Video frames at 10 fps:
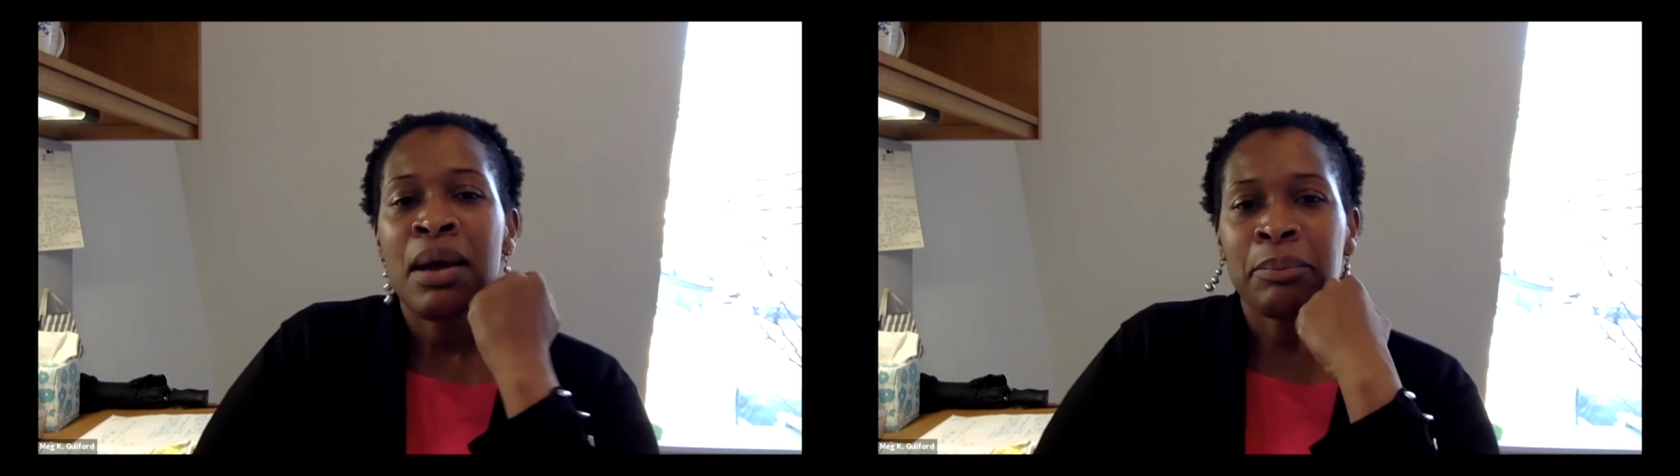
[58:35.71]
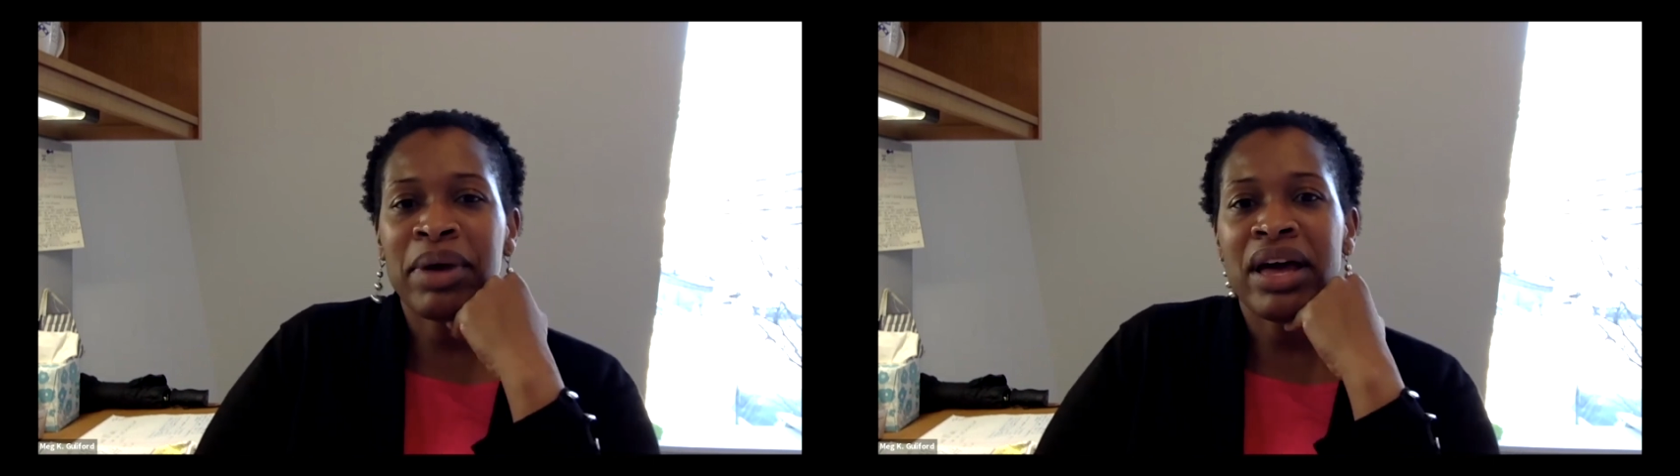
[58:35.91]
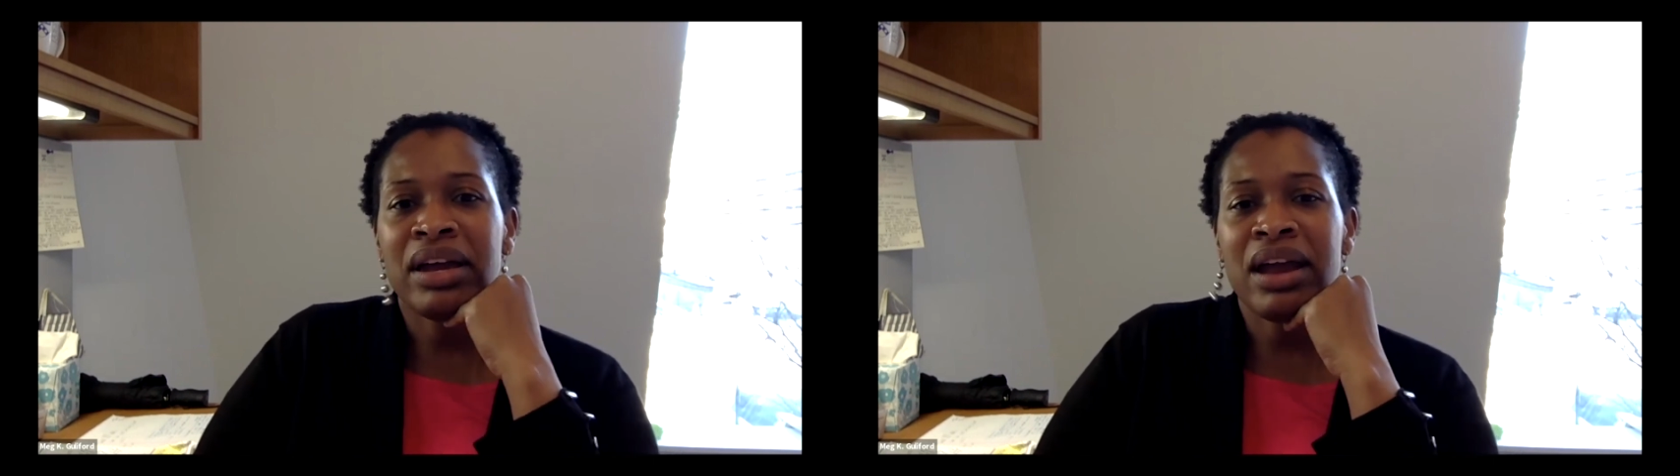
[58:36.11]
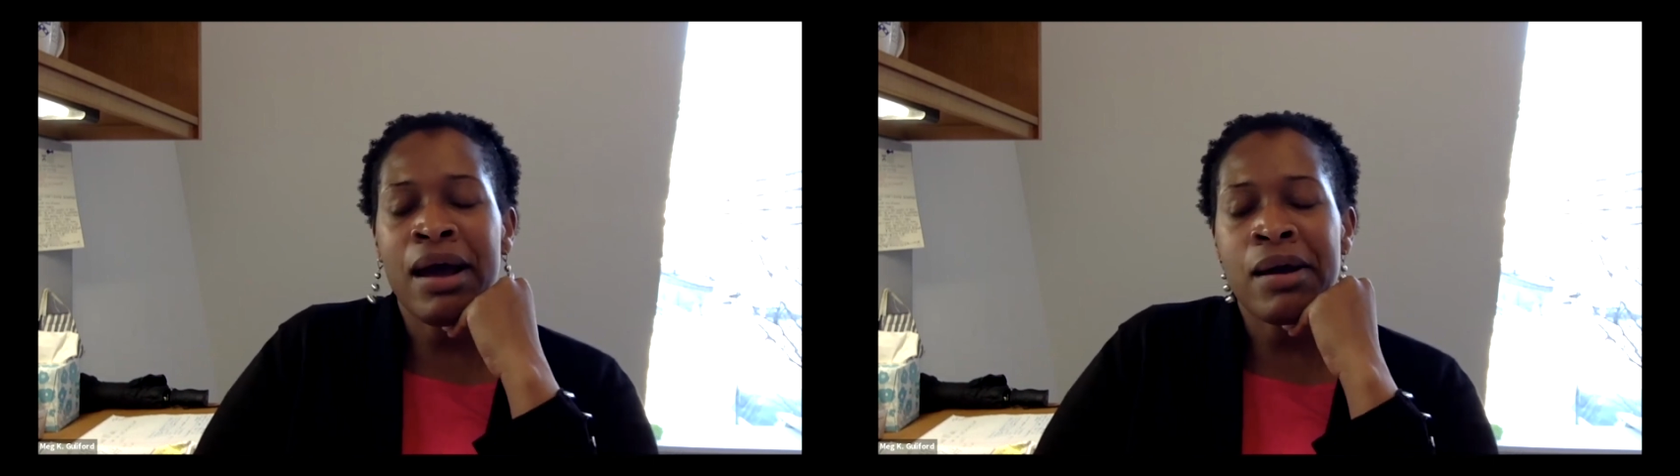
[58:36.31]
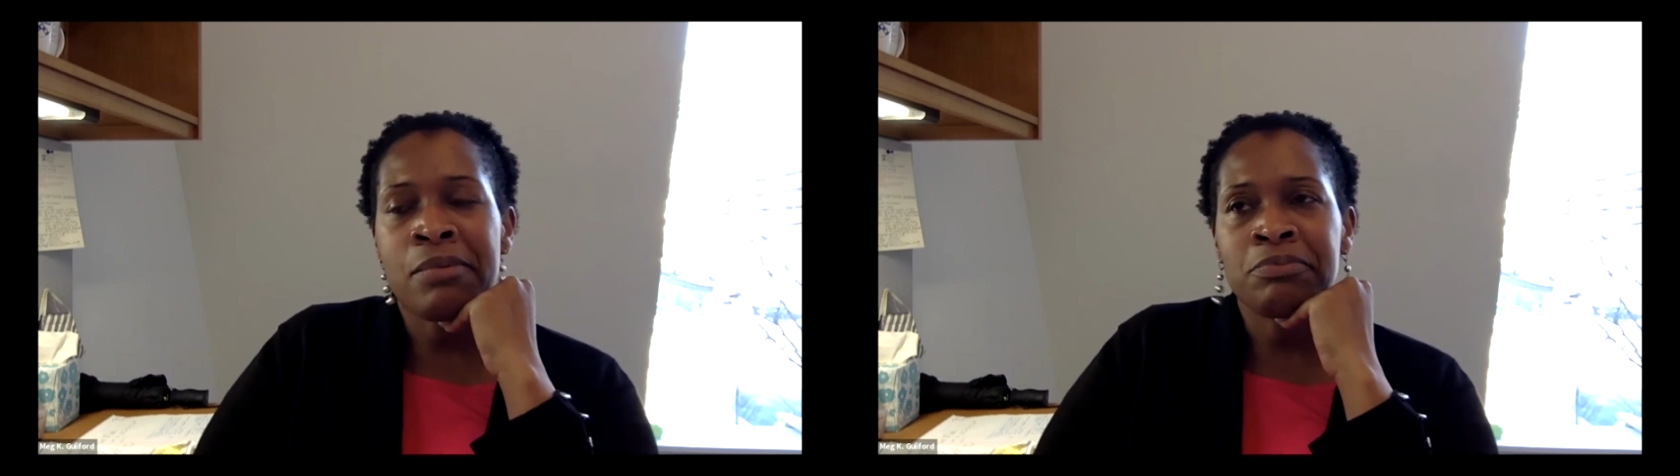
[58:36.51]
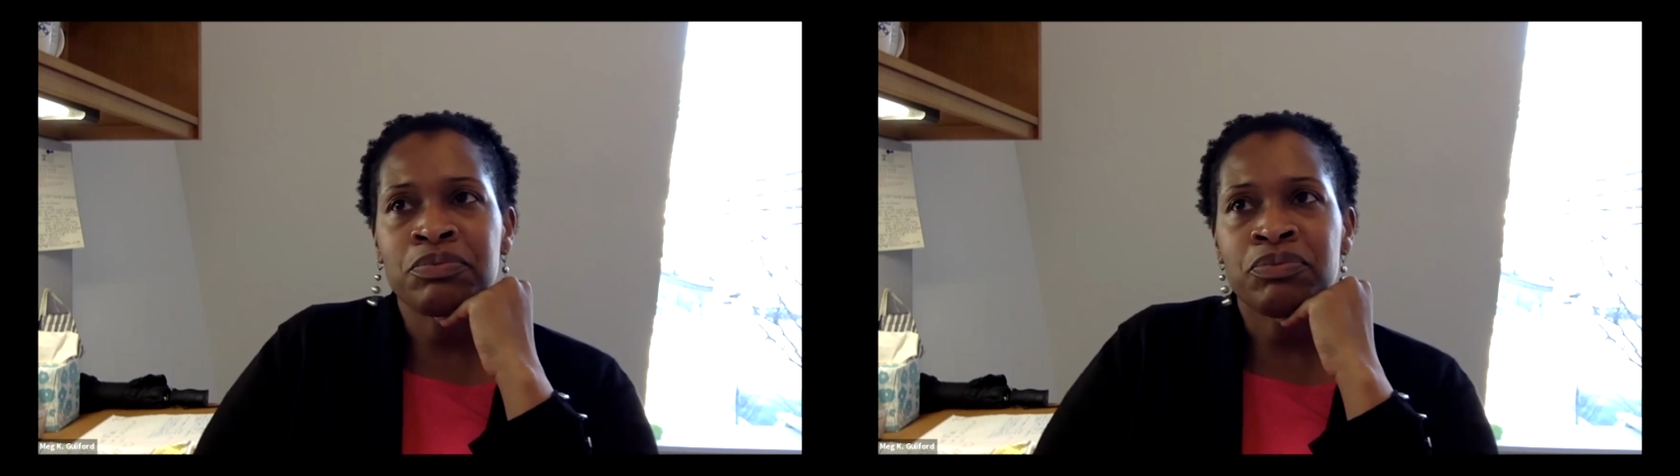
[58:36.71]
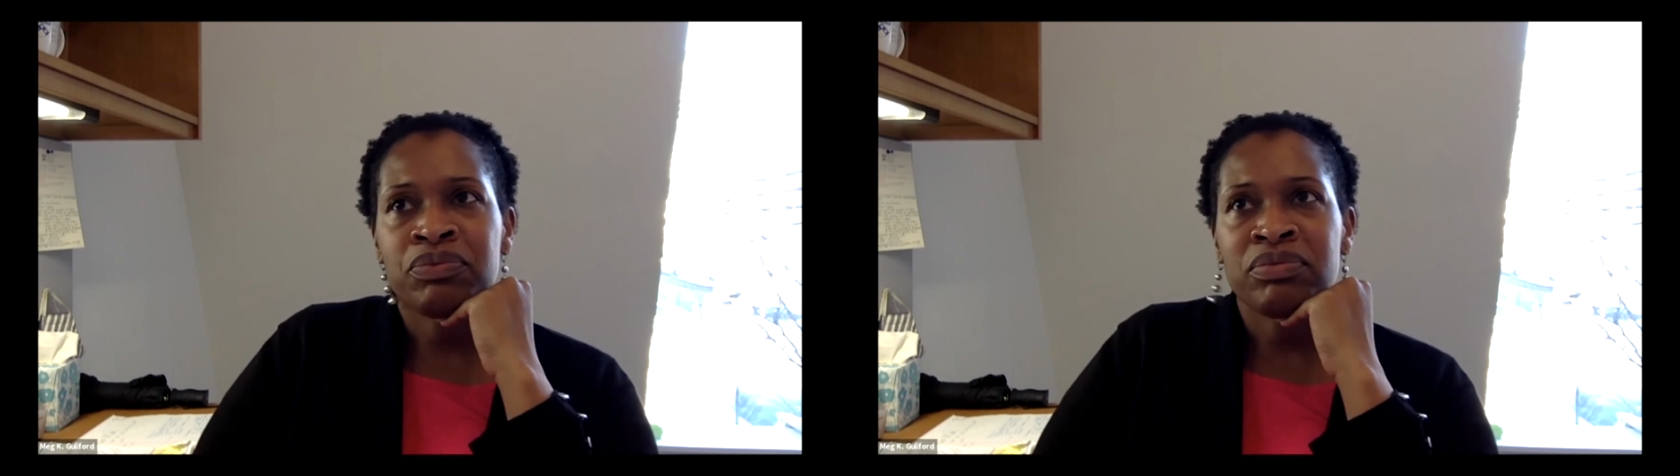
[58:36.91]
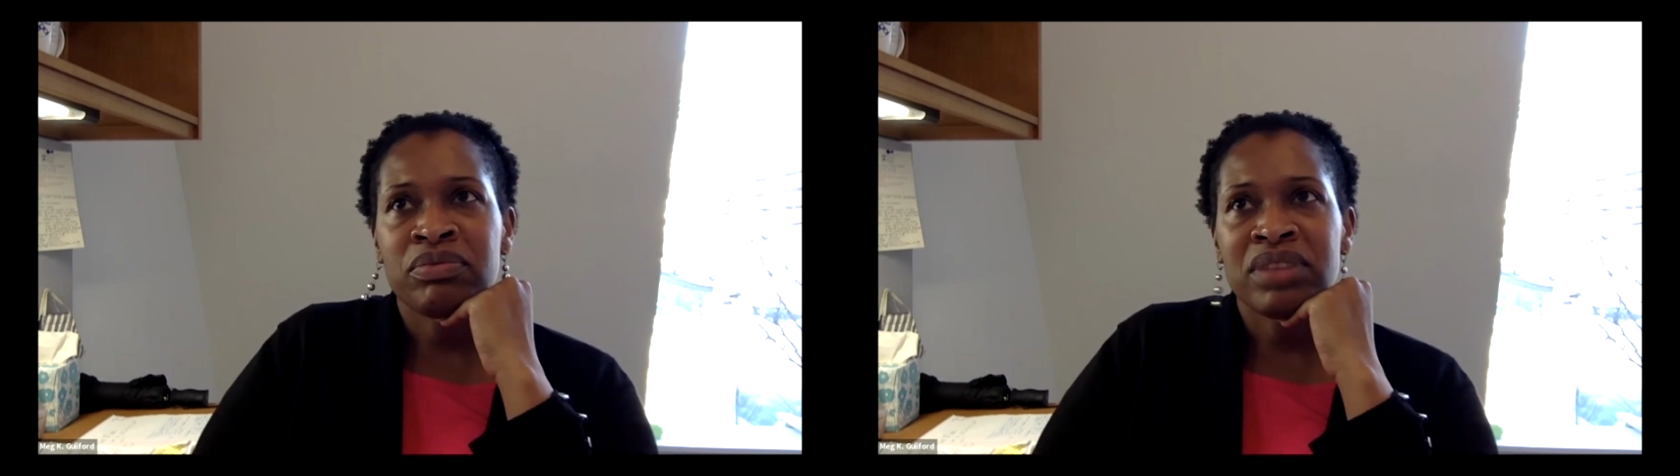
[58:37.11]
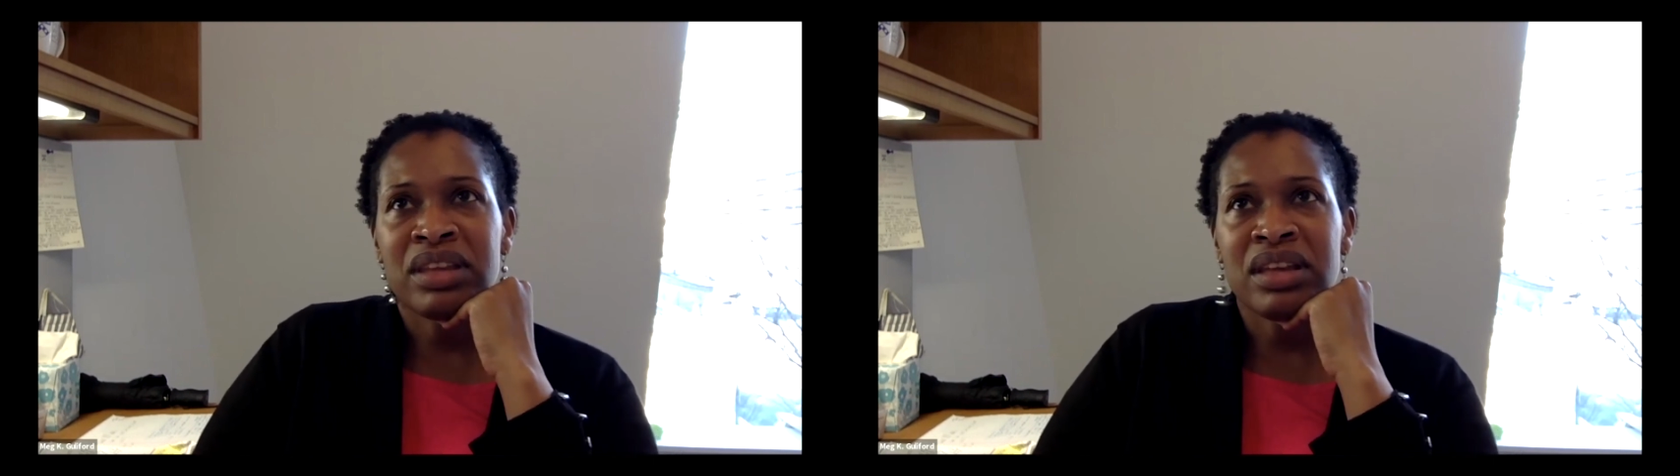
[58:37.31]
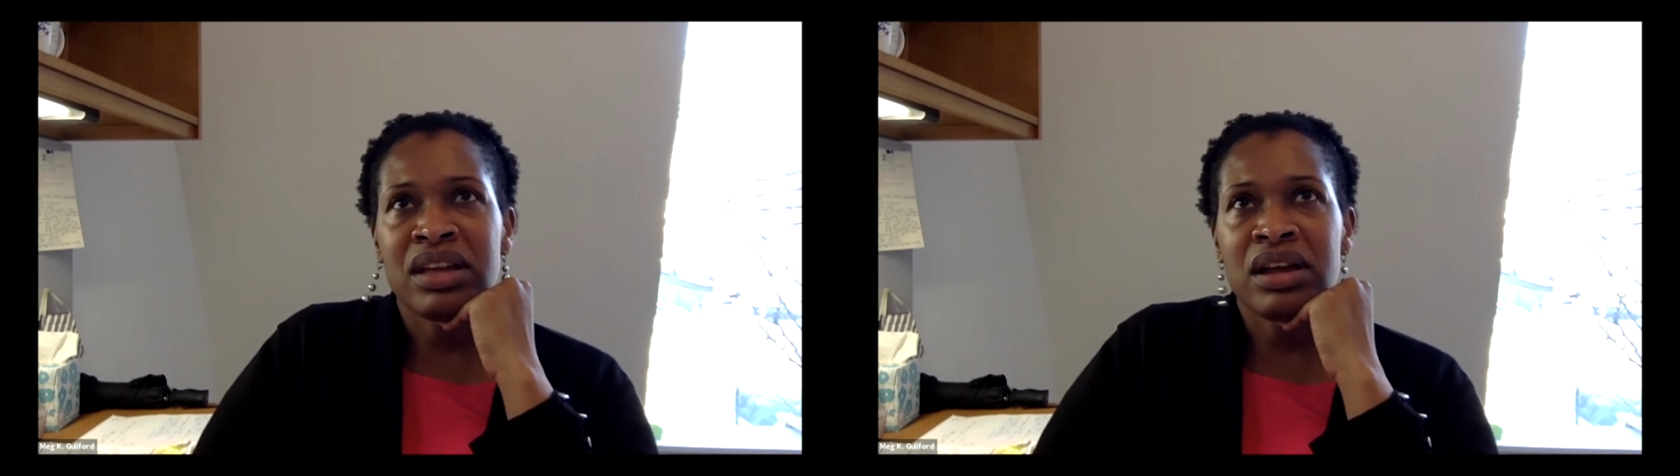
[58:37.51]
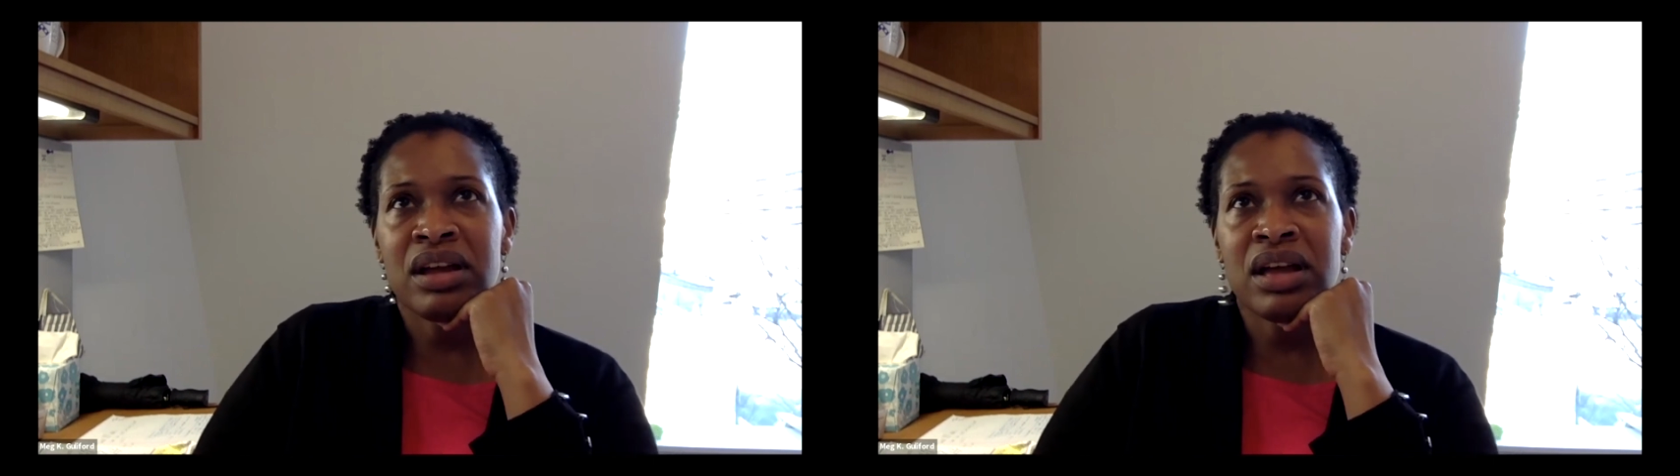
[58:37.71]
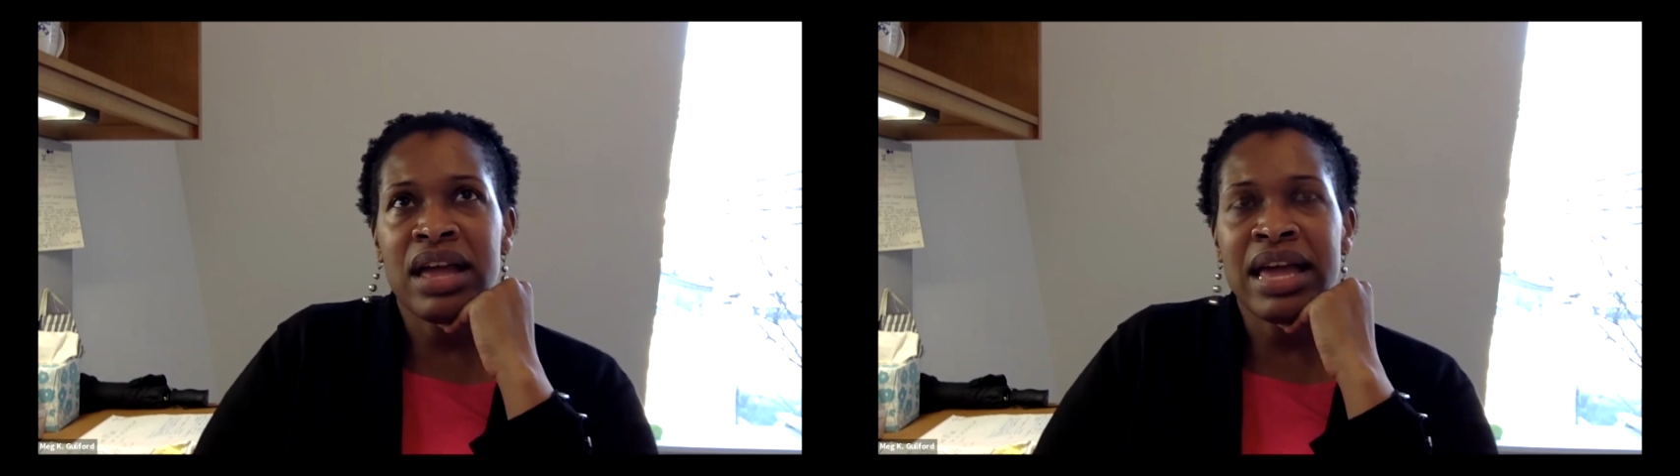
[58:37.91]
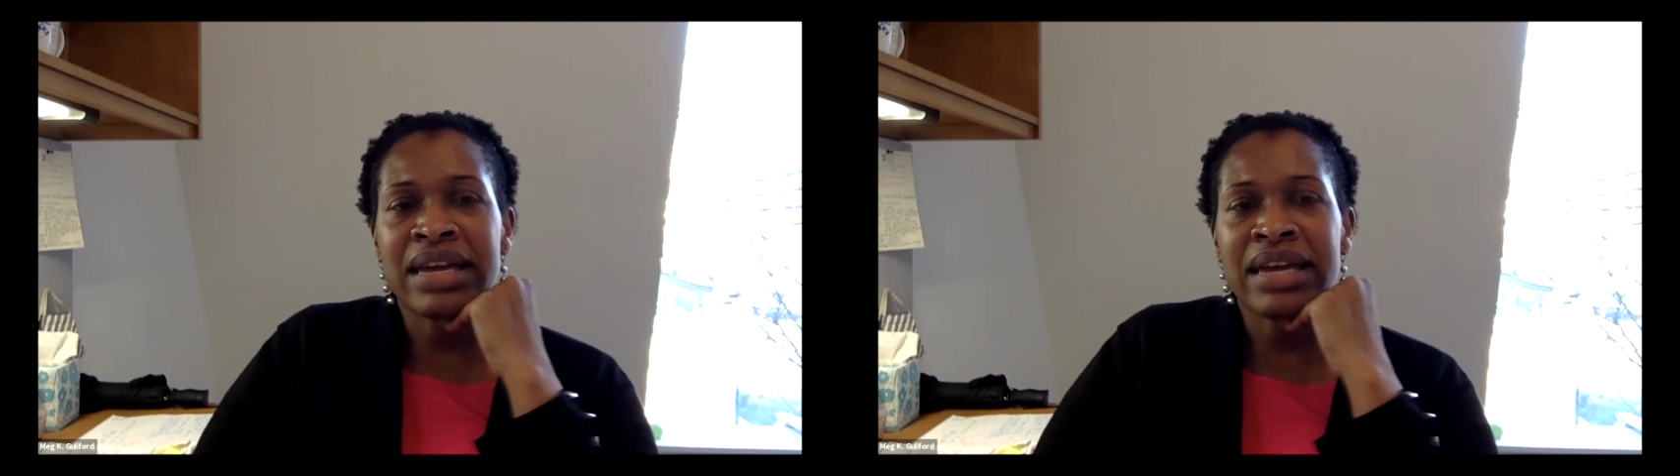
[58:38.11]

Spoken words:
but it